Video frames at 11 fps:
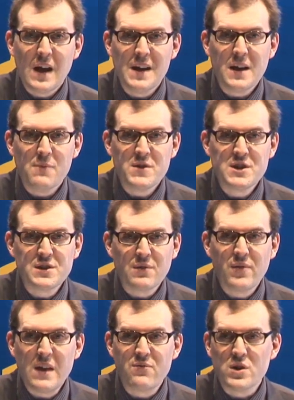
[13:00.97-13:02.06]
And this is a
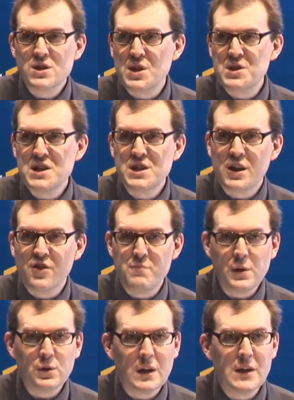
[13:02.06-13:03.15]
favourite statistic of
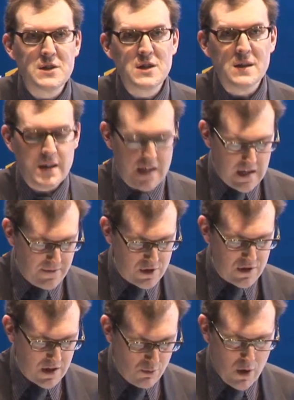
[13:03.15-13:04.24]
Bill Clinton. He loves
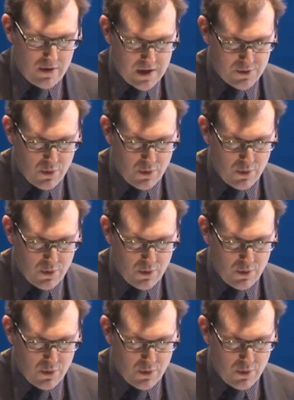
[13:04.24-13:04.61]
to quote